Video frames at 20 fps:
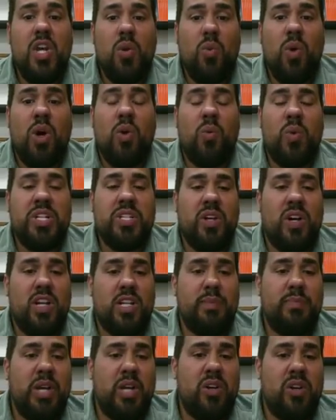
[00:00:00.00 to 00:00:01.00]
Well, we
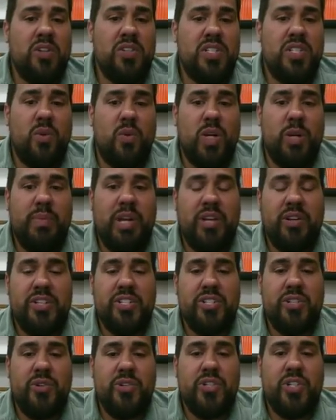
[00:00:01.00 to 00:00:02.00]
talked about also, what about your
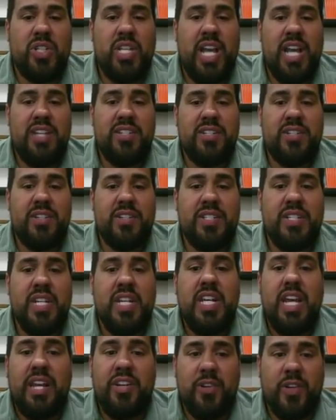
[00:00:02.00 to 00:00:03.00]
socializers
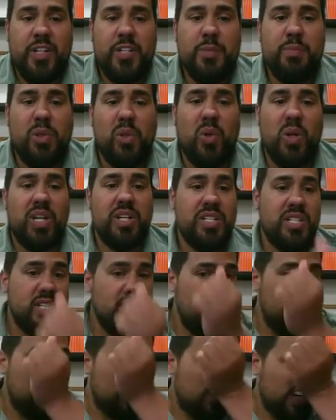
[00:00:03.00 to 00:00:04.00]
and your explorers,
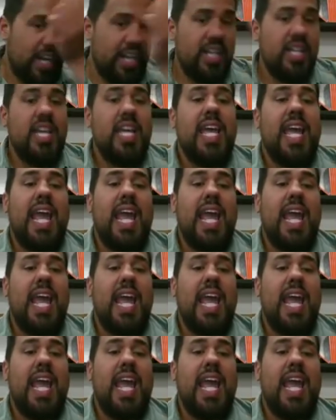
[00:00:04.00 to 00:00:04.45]
right?